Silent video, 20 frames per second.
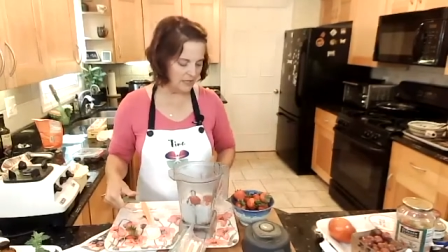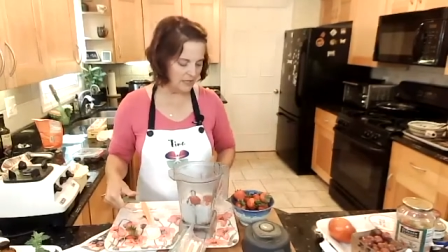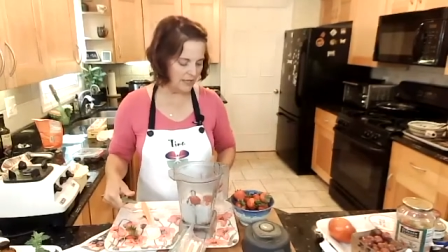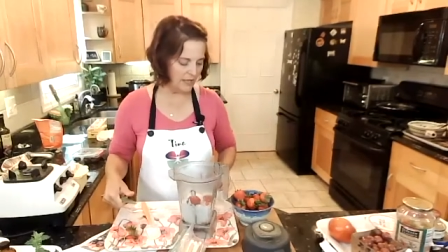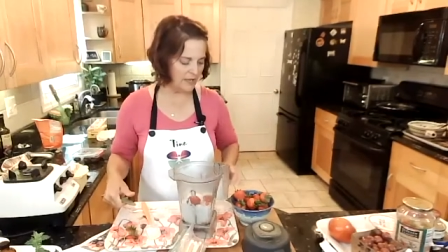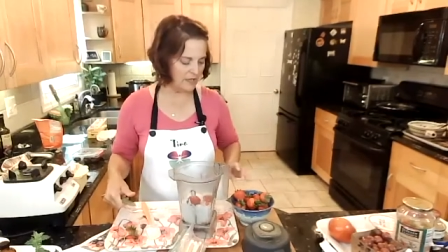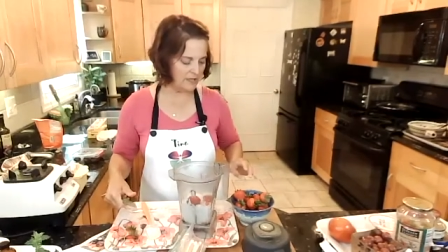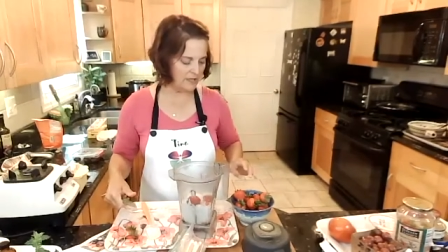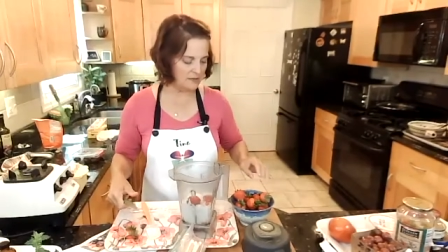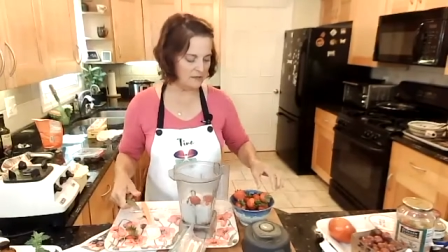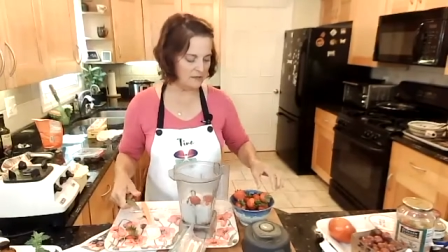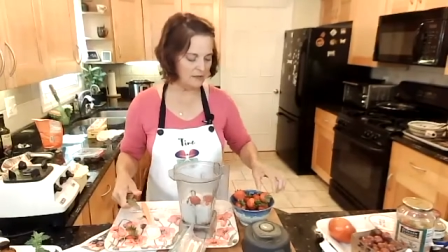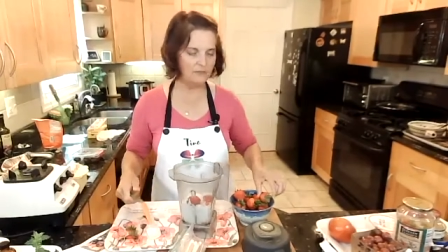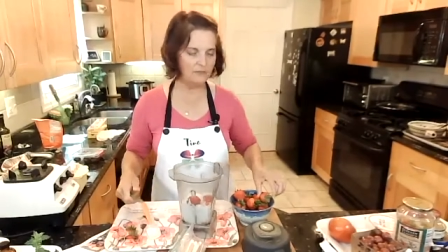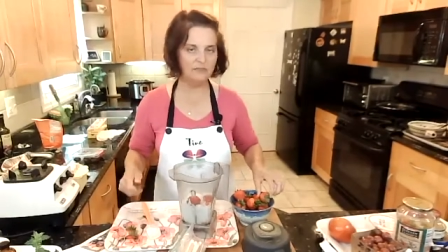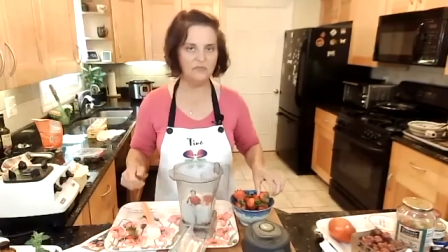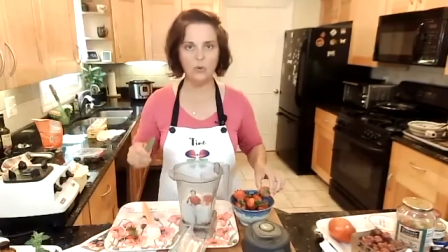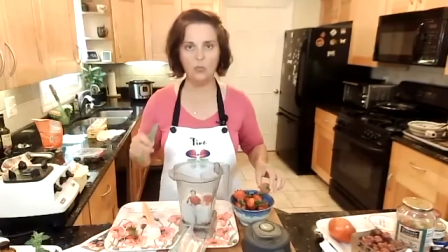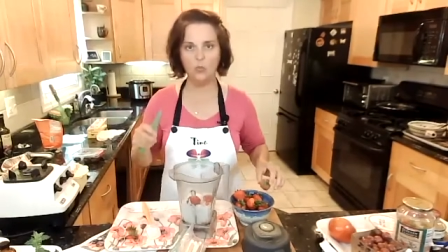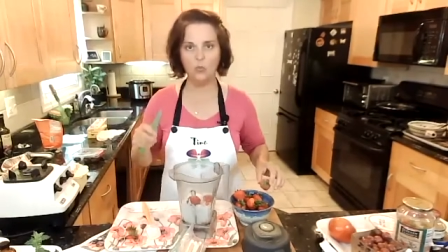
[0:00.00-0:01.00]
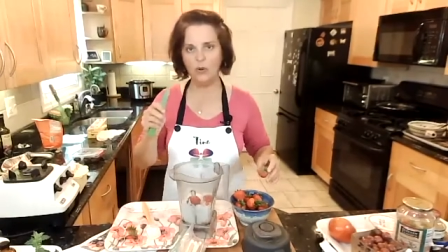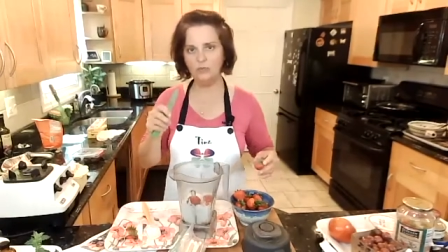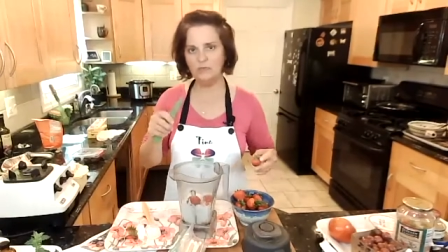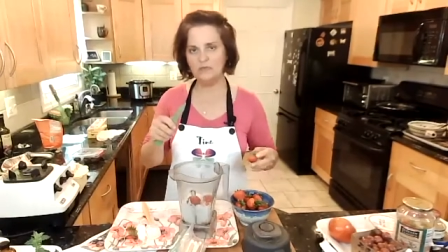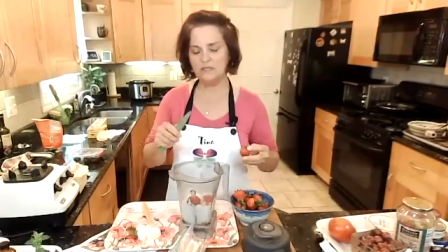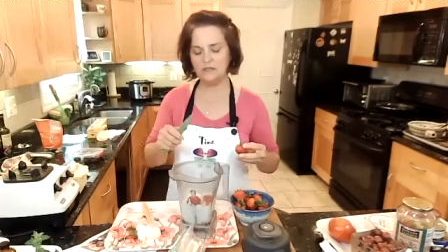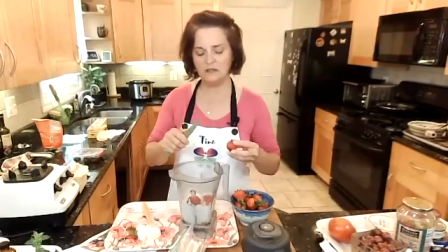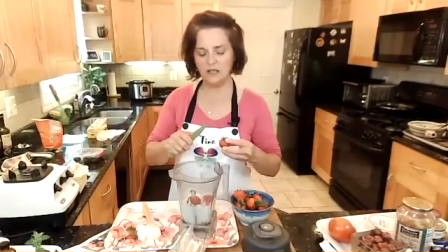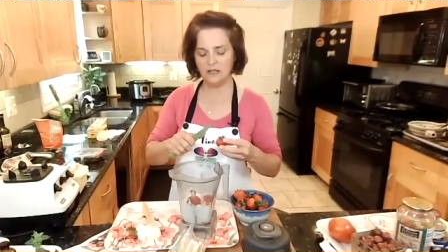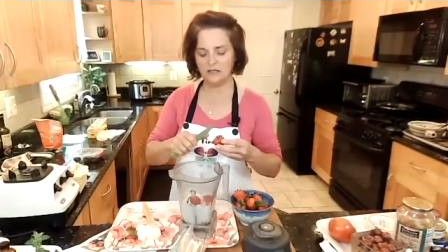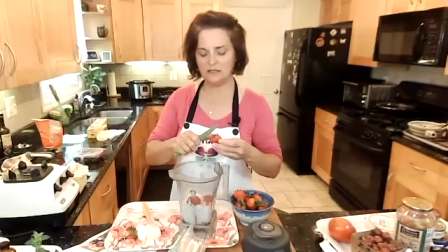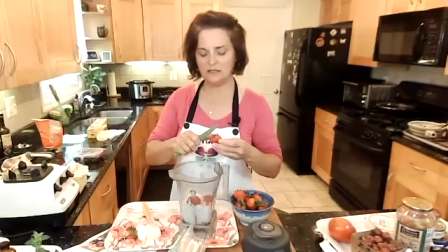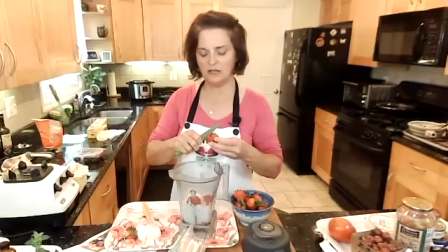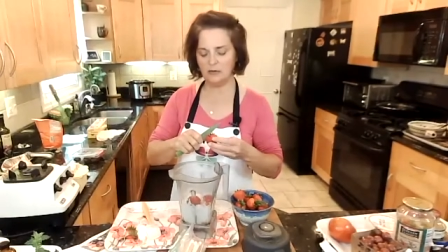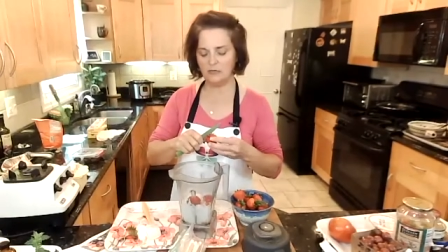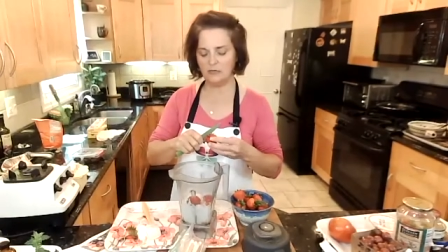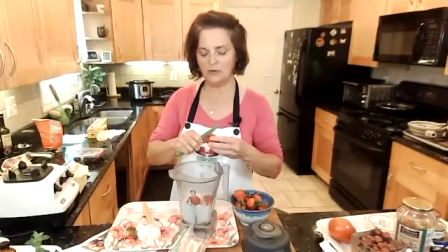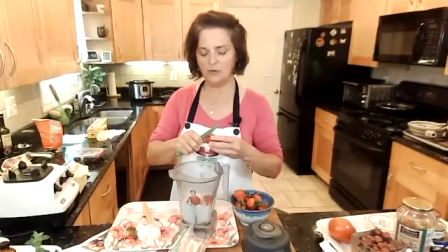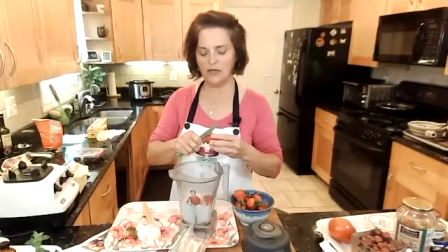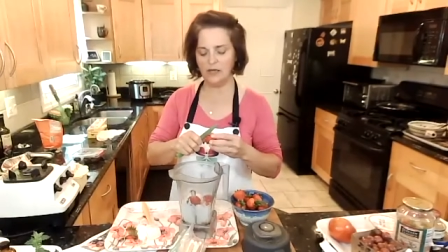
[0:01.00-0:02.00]
And when was the last
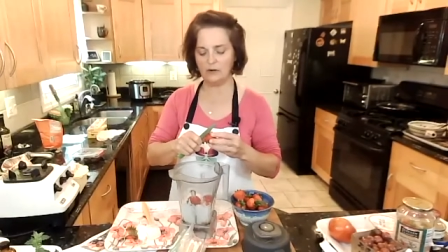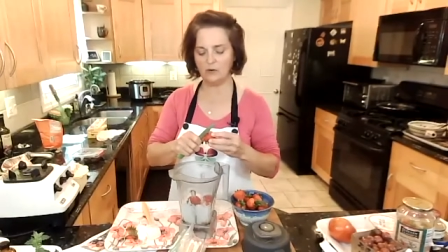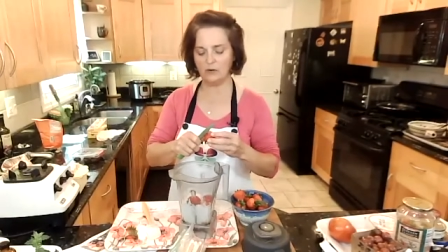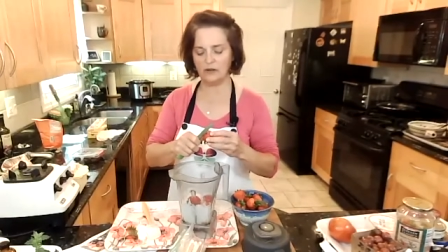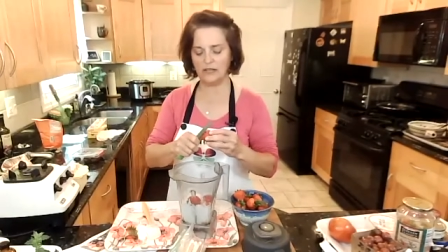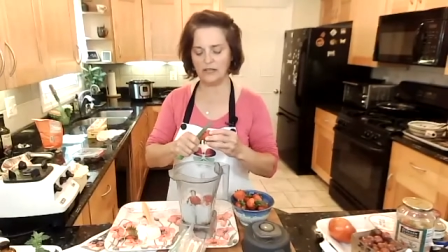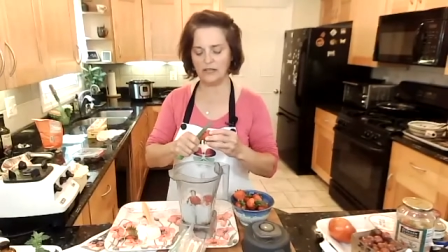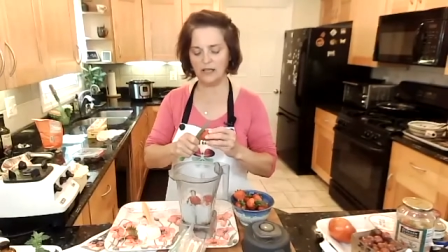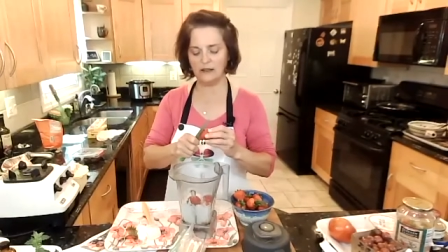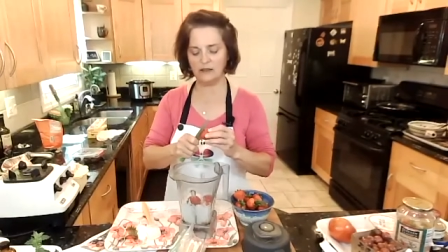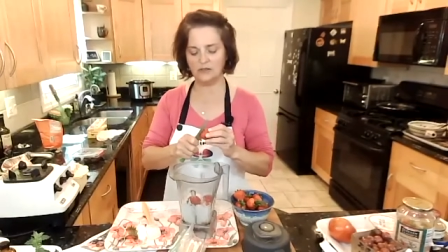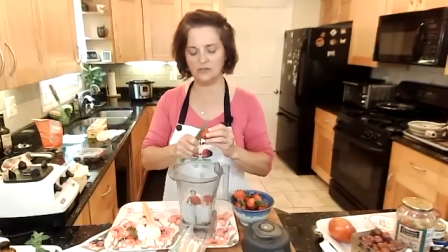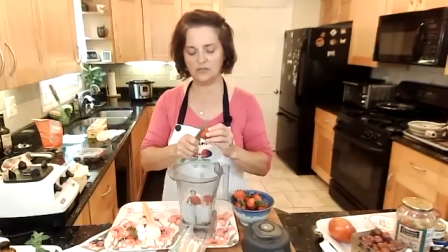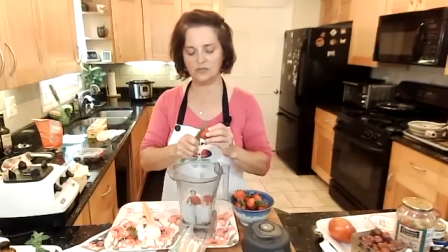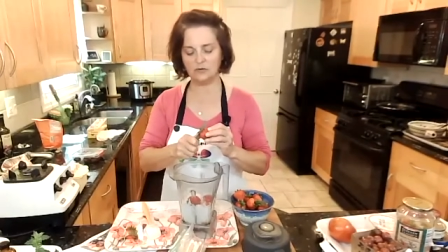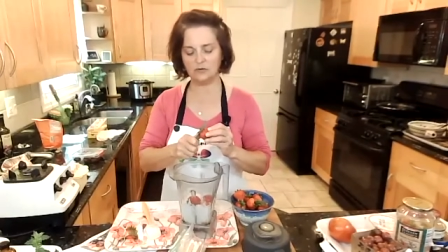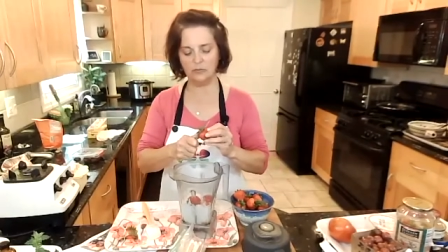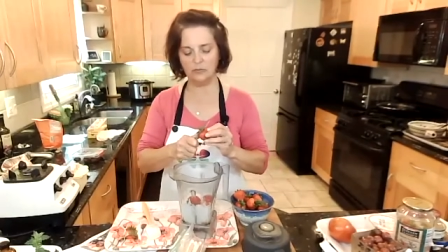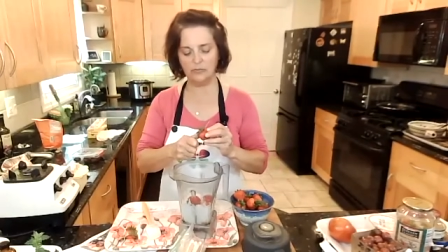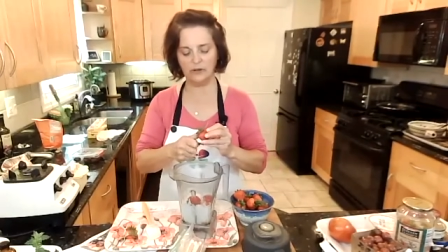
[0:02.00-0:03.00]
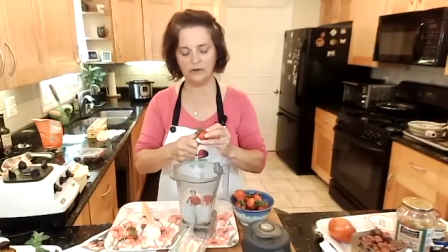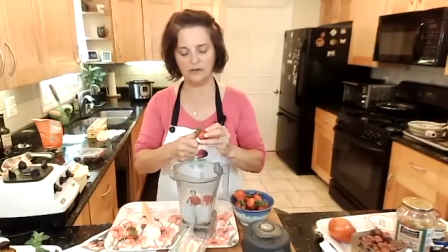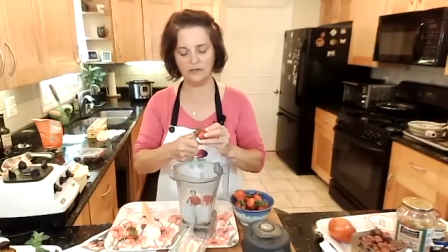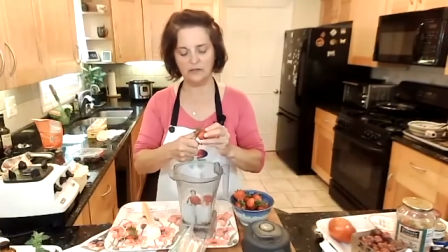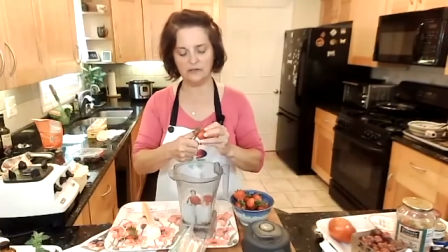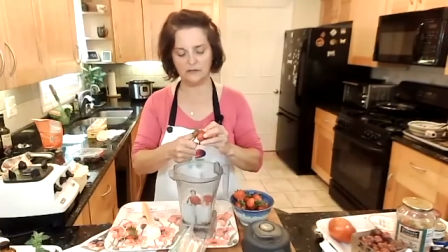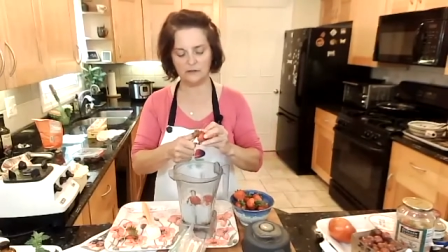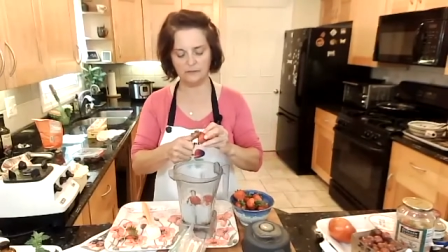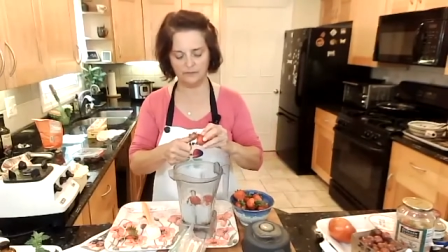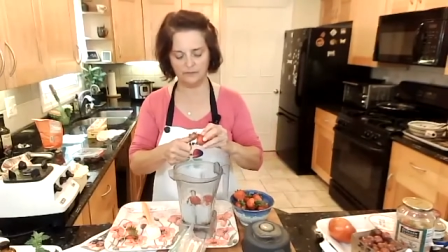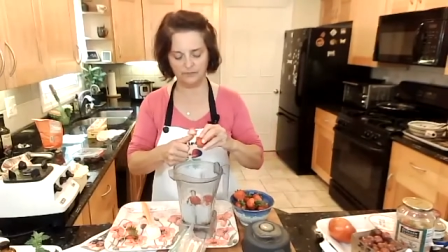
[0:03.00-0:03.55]
time you had organic strawberries?